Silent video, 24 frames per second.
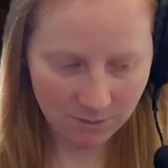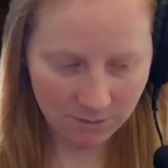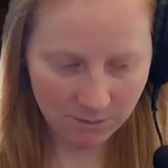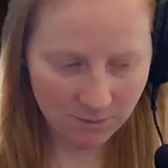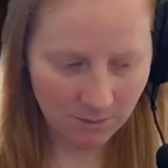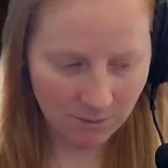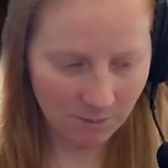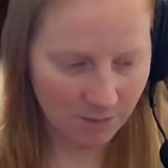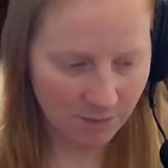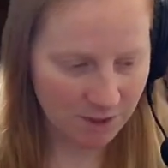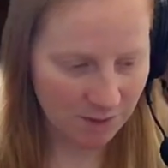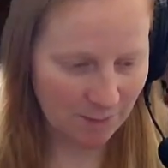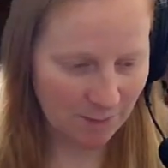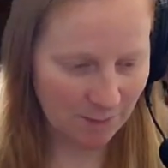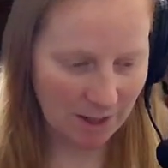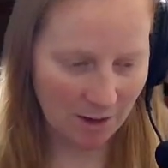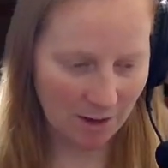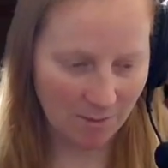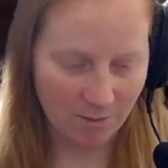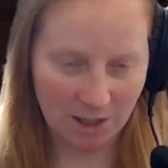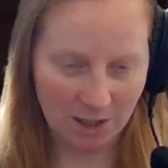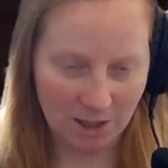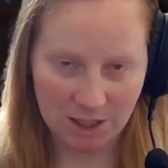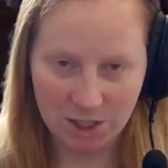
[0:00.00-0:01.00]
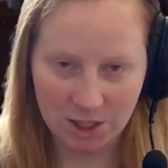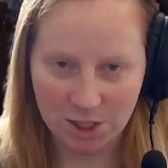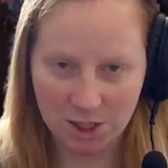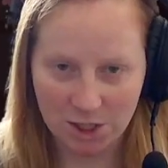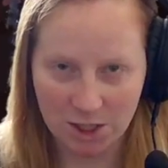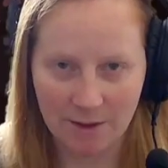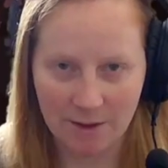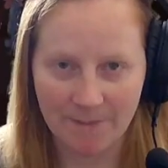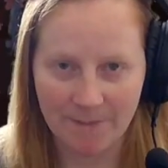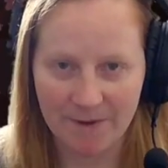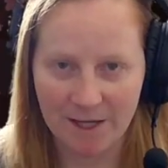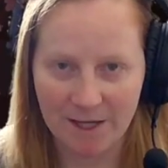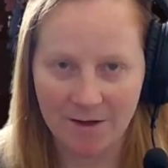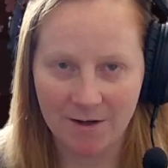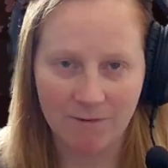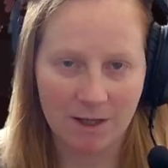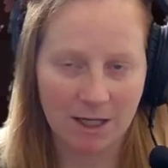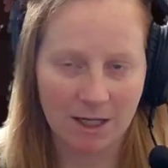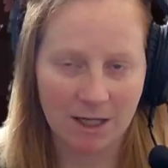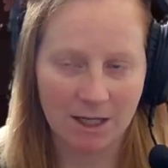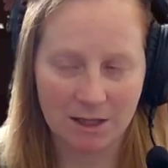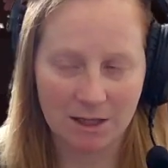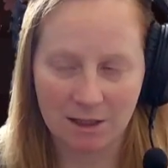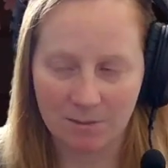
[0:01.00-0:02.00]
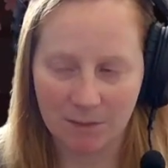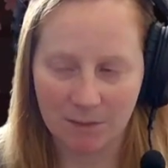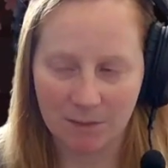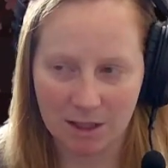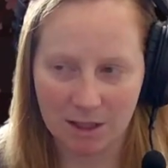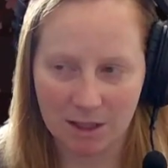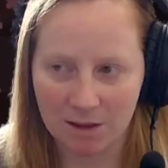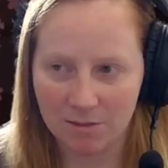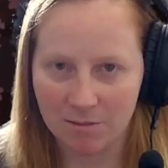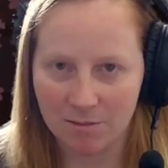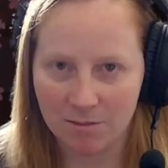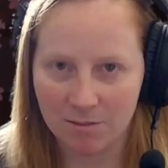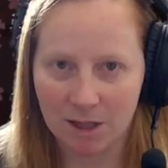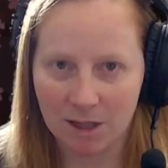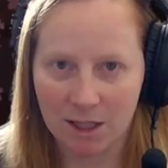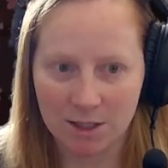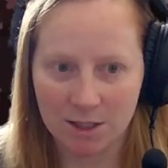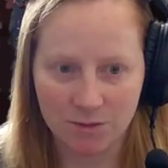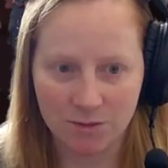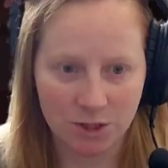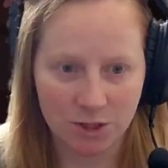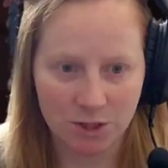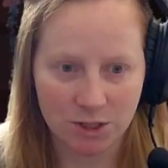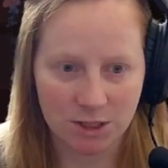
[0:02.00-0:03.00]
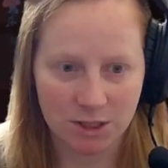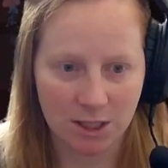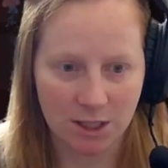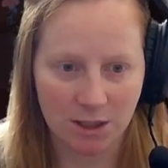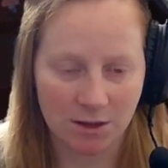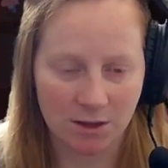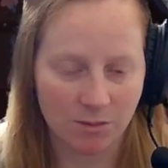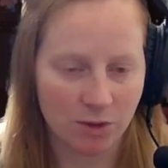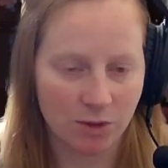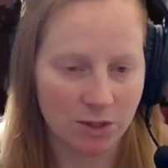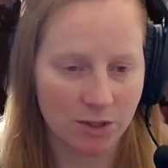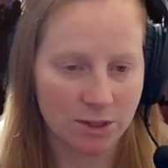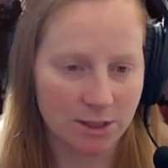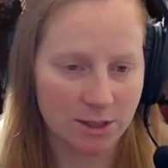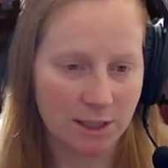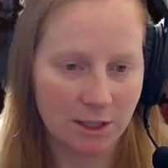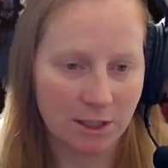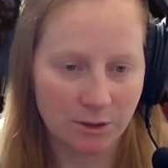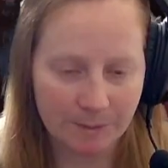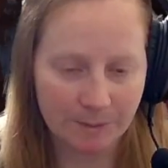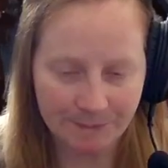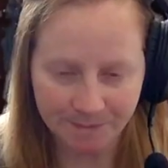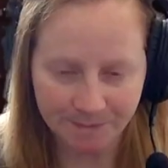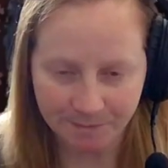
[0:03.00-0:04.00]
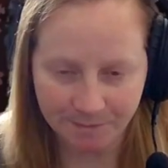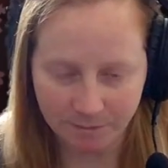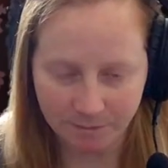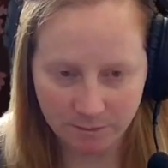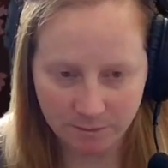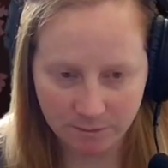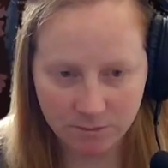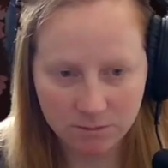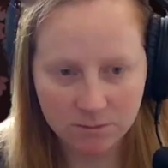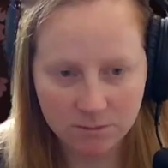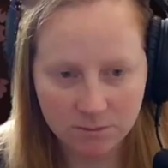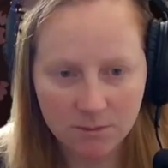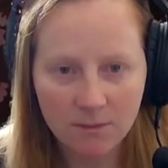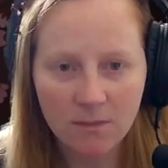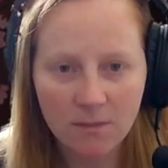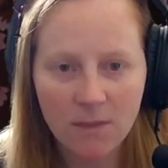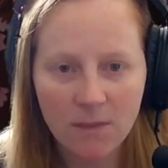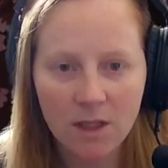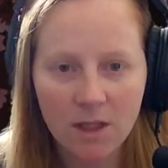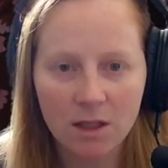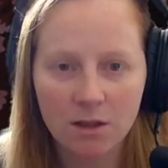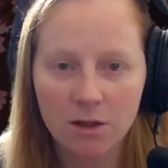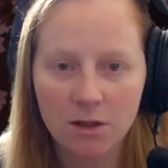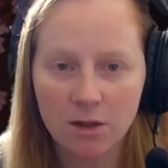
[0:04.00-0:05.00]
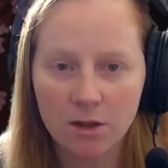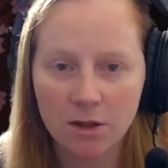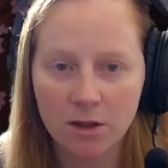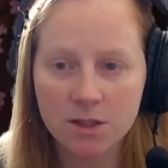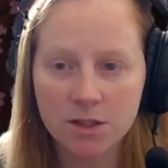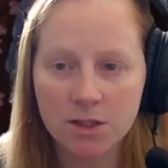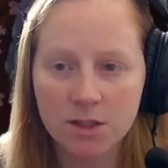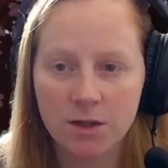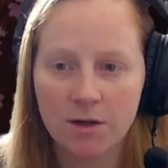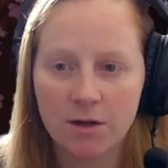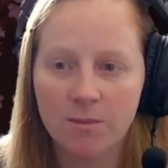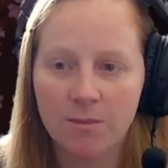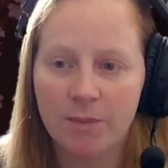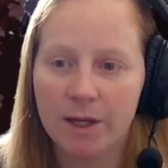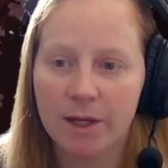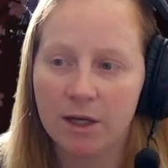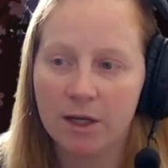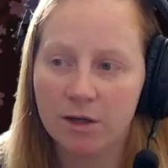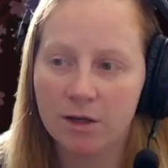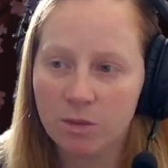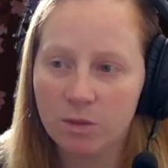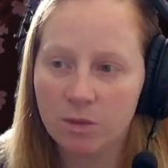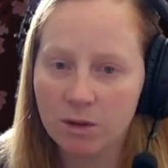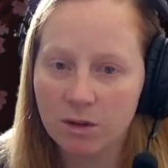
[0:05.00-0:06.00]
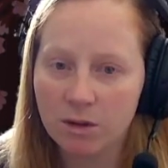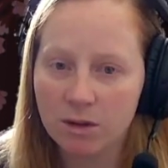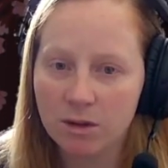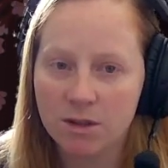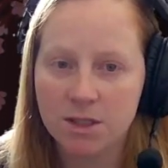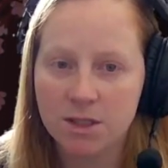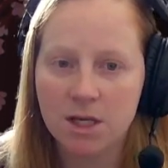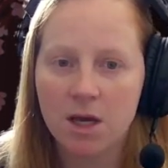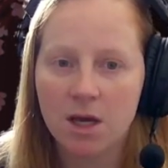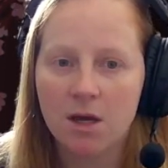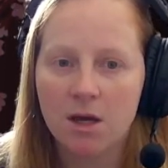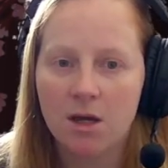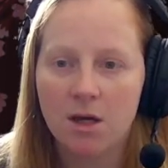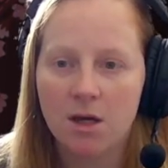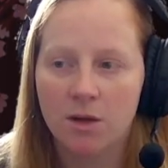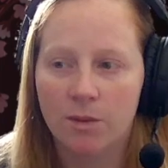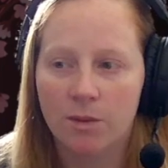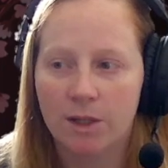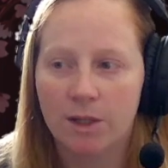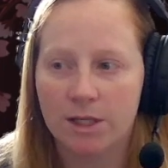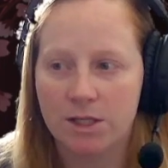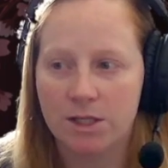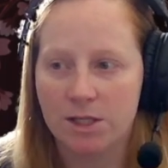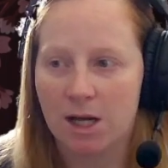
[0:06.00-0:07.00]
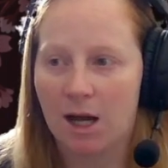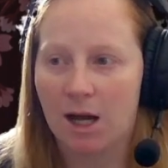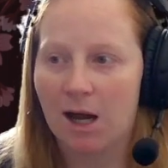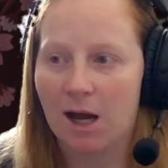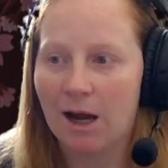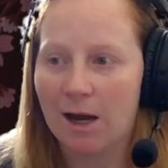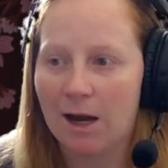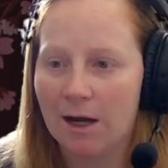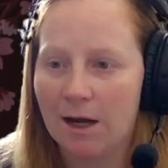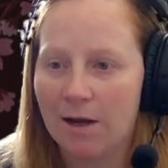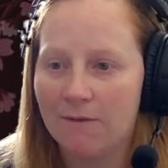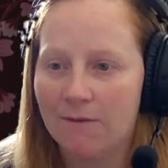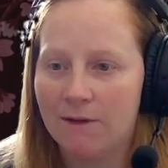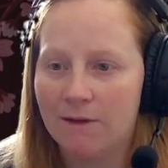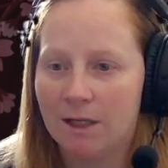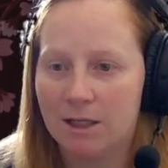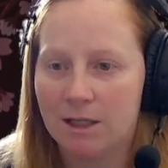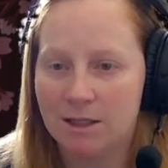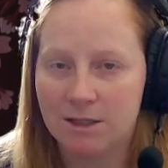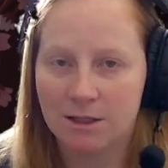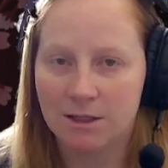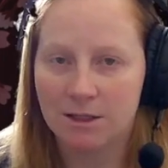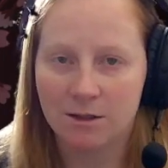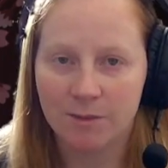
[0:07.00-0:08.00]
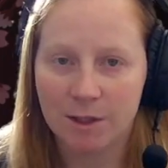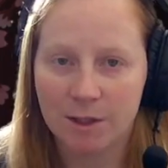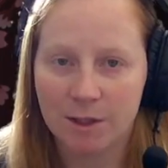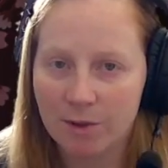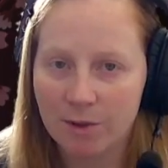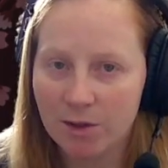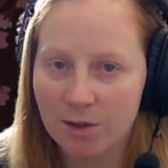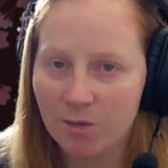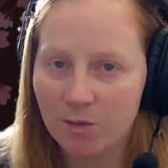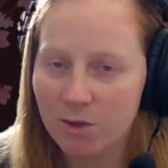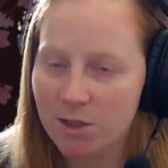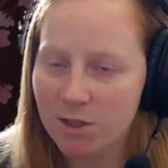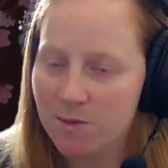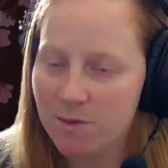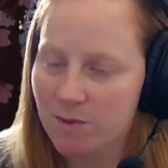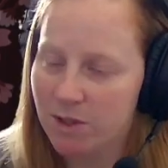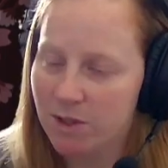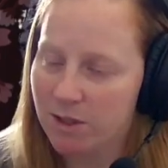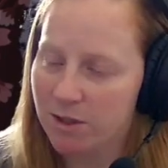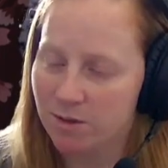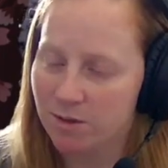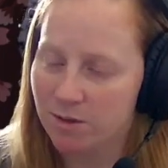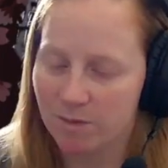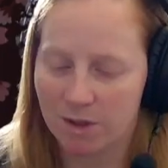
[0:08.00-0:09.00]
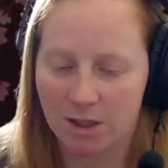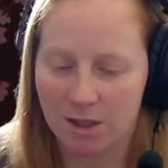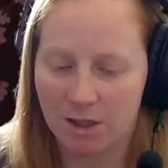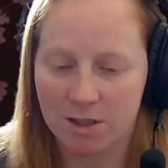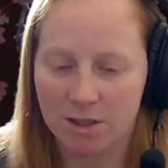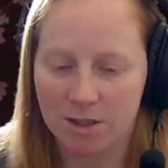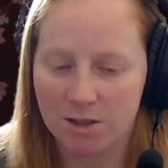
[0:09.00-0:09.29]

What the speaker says: spammed my shit, and if anything, my mods will just kick the person out. You can also have banned words, which I have not set up any banned words because my